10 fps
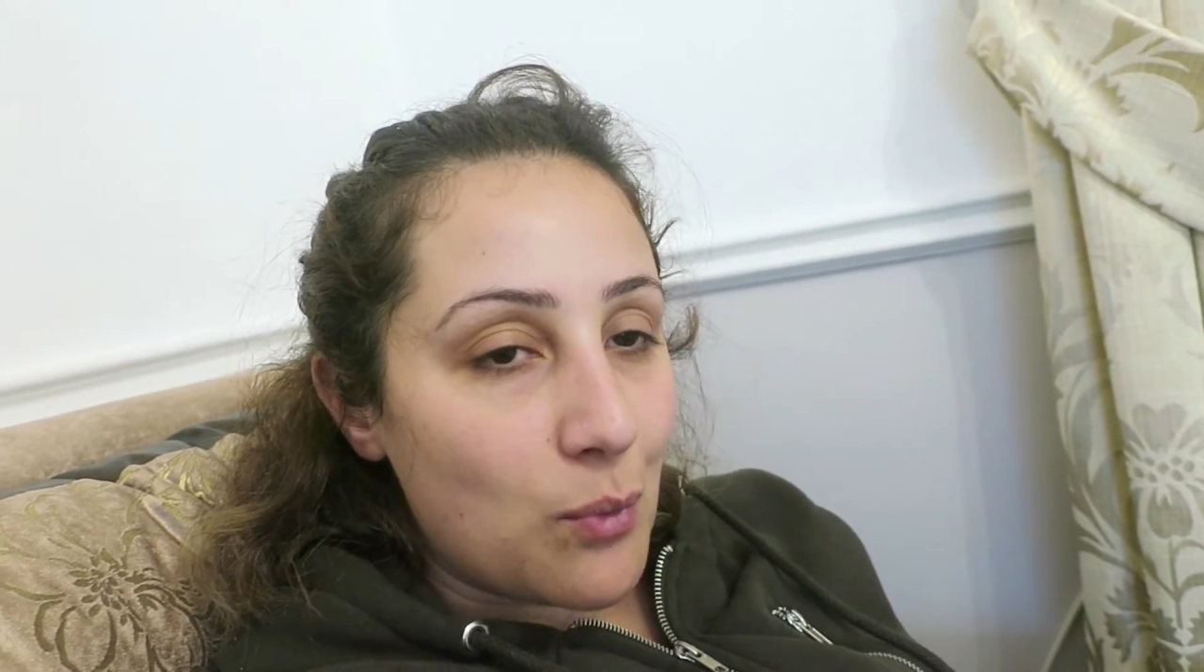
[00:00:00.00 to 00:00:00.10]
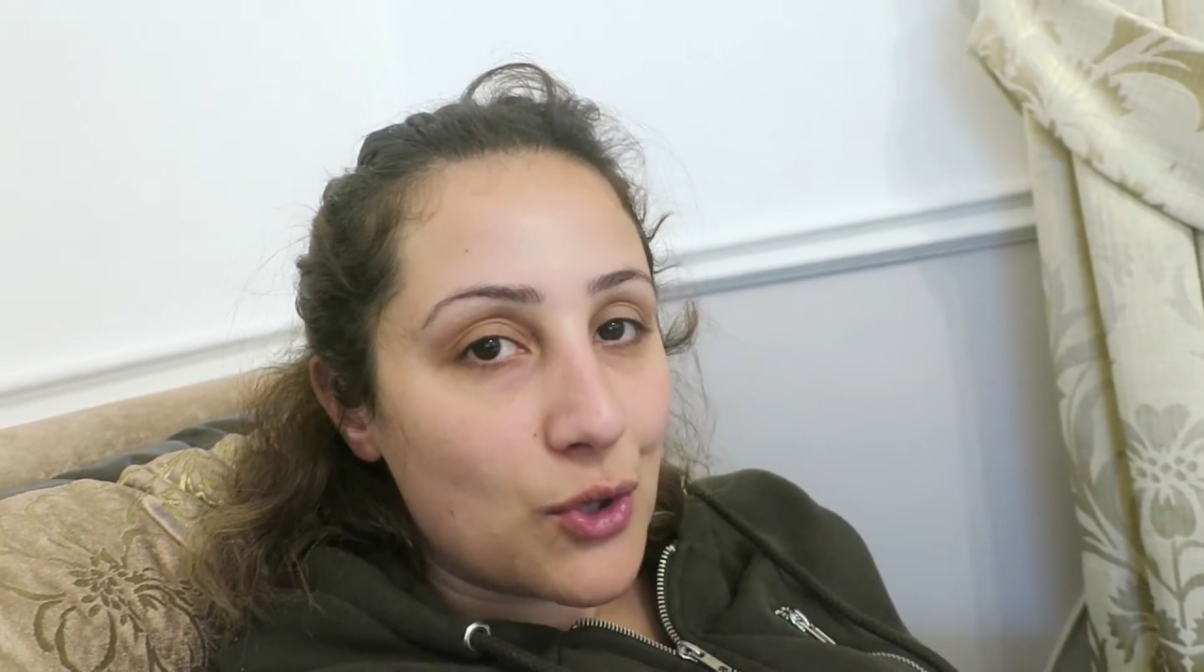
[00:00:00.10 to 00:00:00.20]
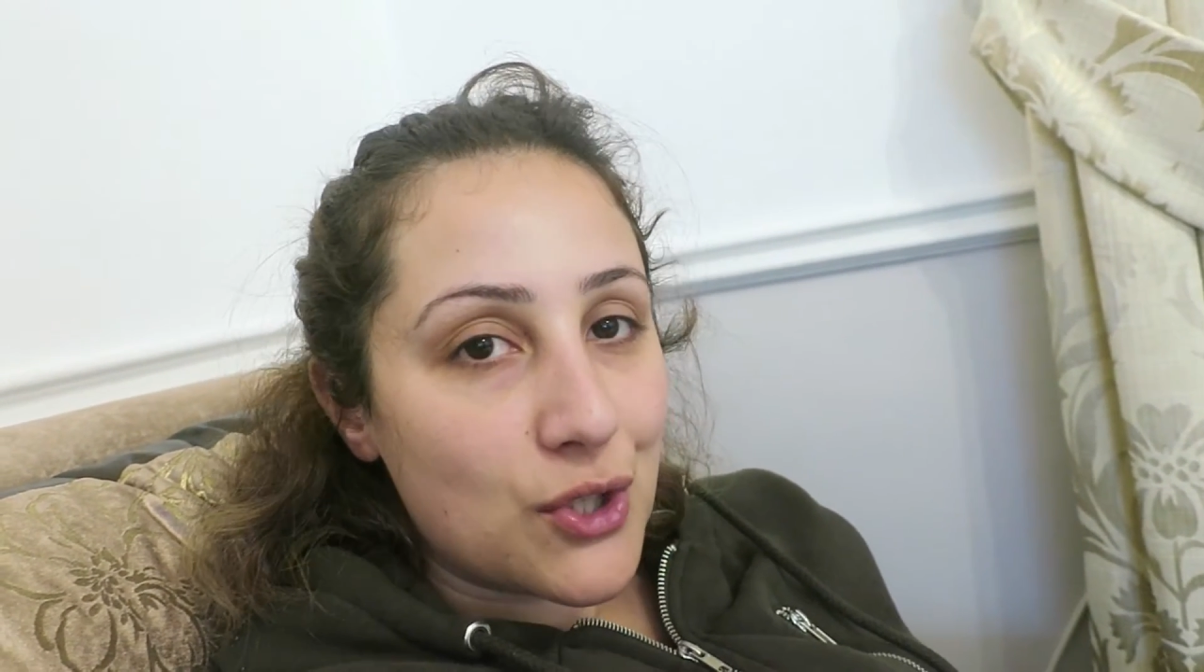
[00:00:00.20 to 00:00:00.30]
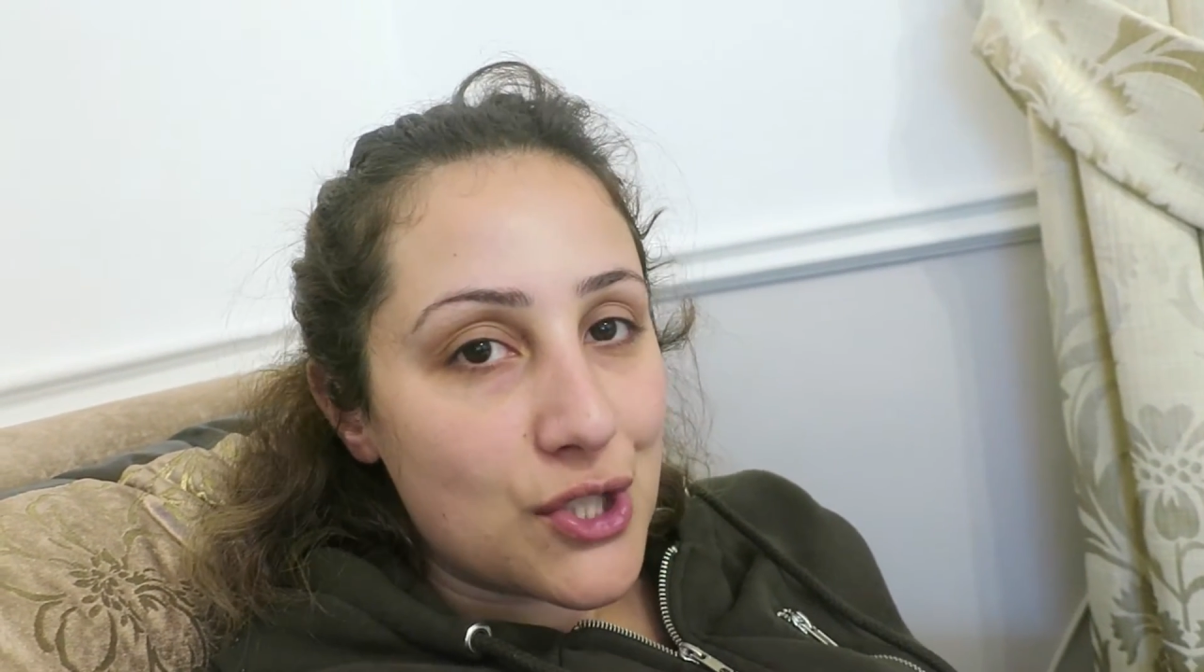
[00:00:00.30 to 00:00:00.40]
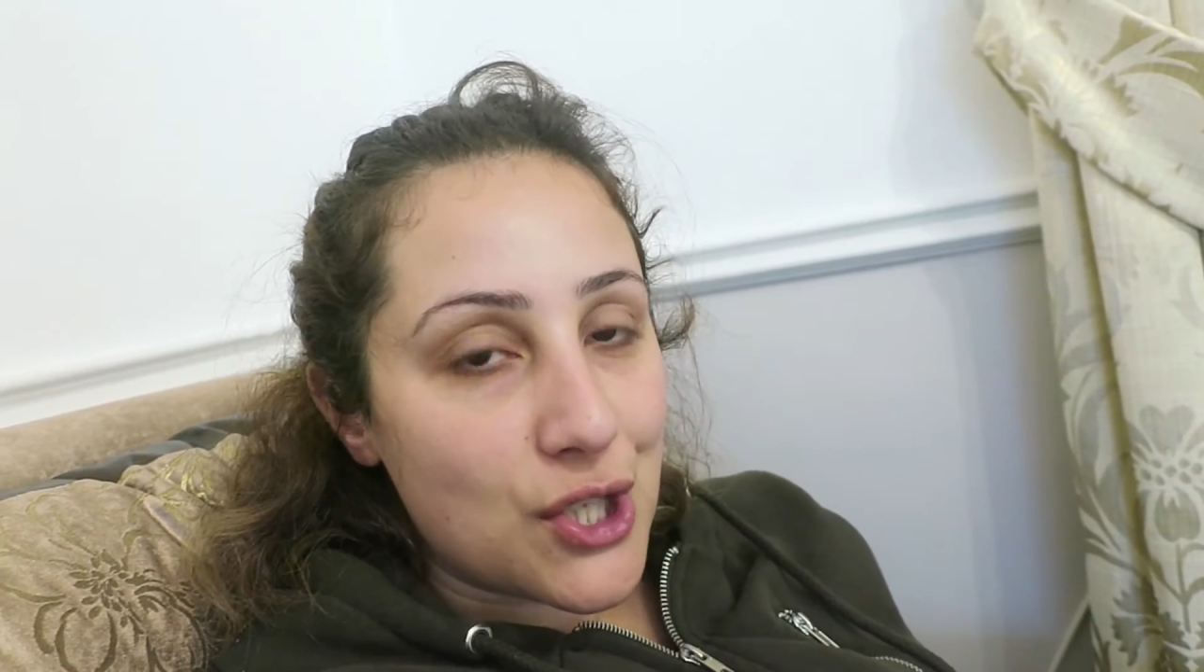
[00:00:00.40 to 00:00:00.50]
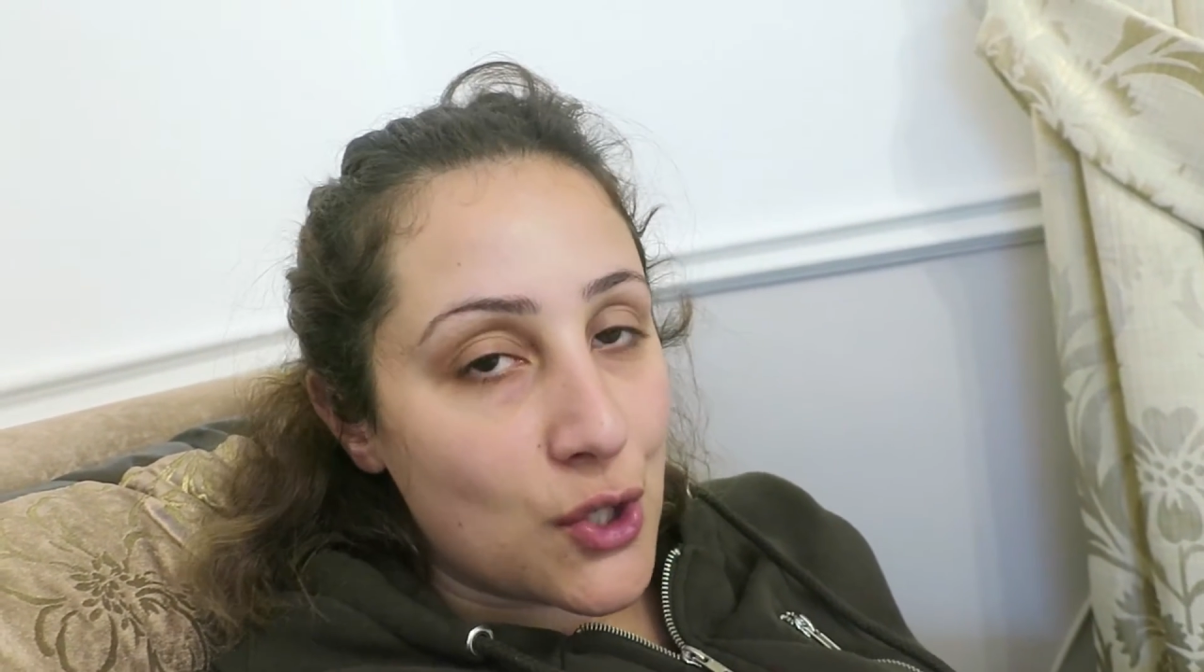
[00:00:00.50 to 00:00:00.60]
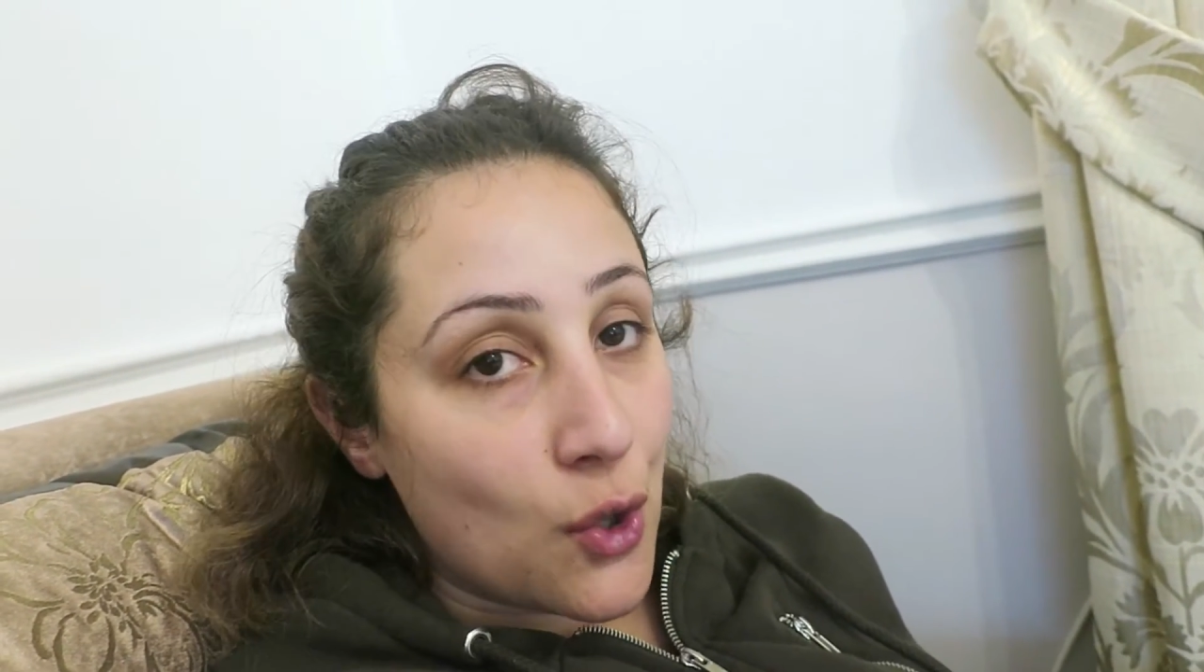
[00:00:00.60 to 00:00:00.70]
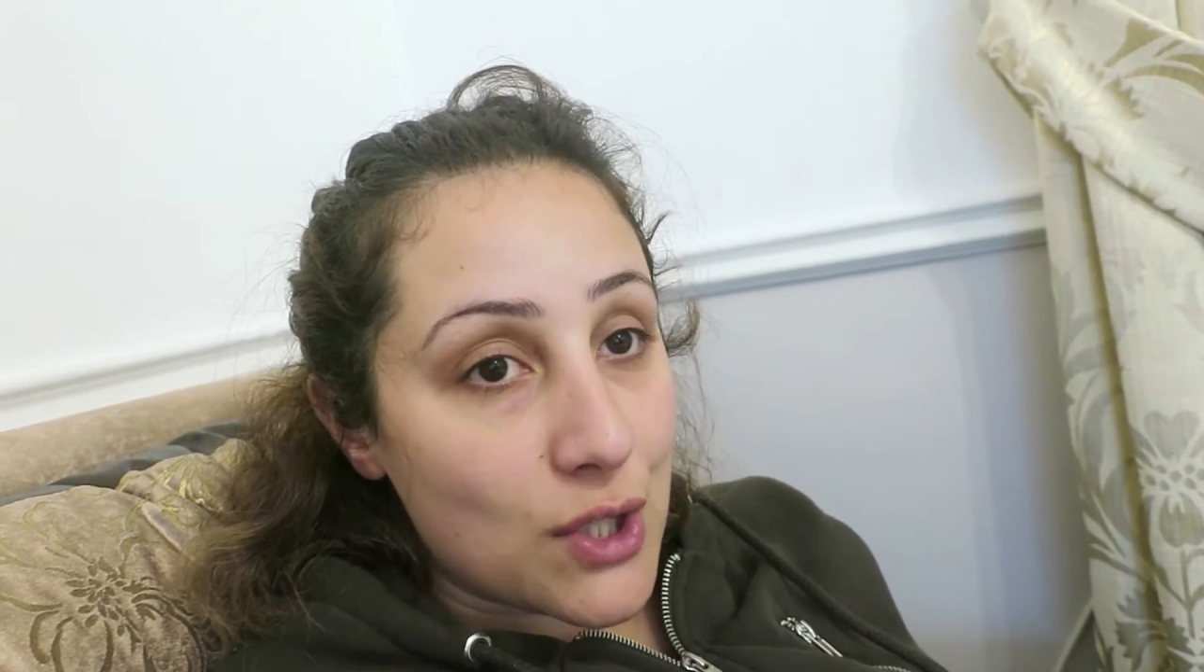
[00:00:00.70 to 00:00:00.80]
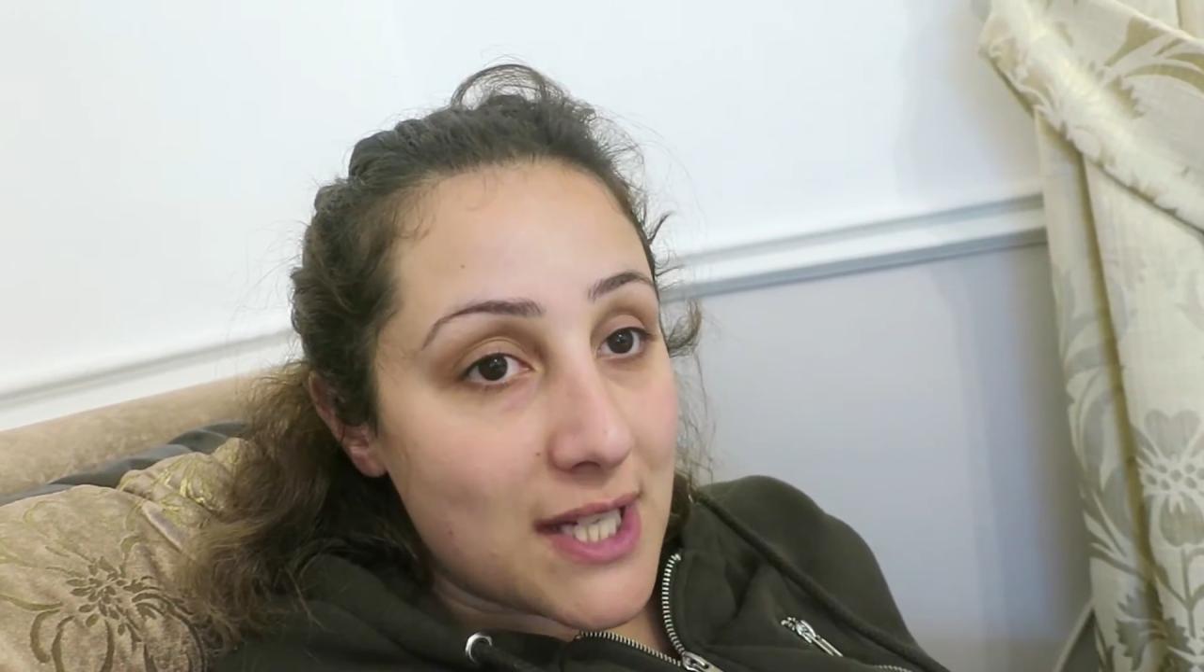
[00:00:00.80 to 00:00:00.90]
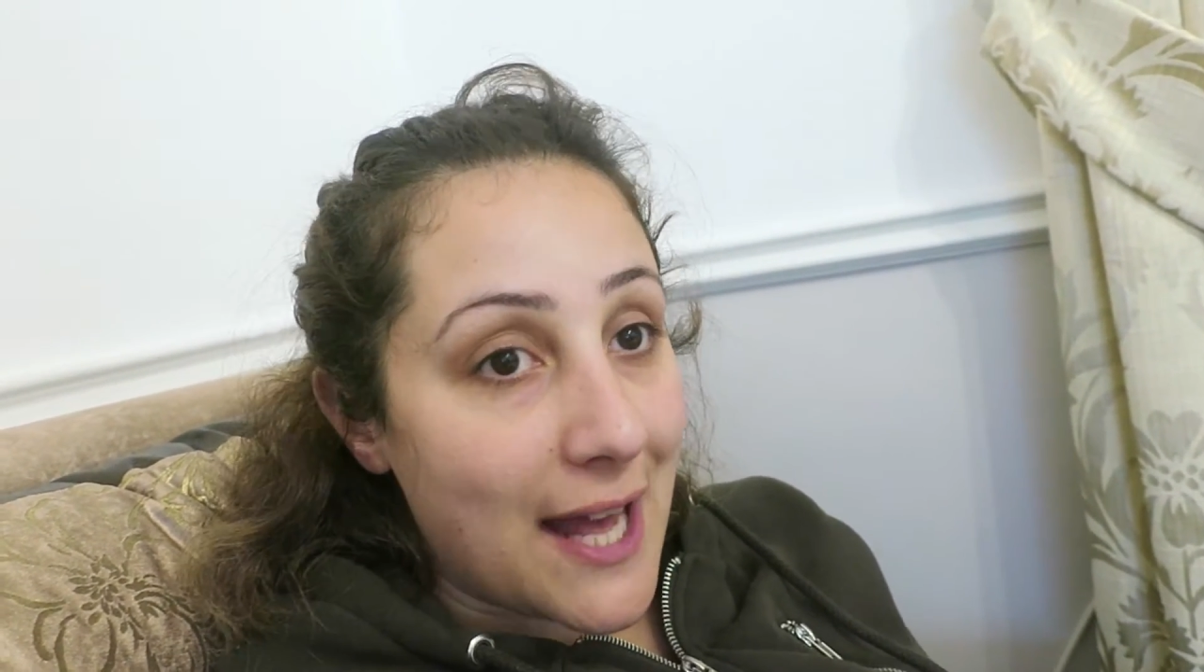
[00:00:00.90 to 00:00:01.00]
would not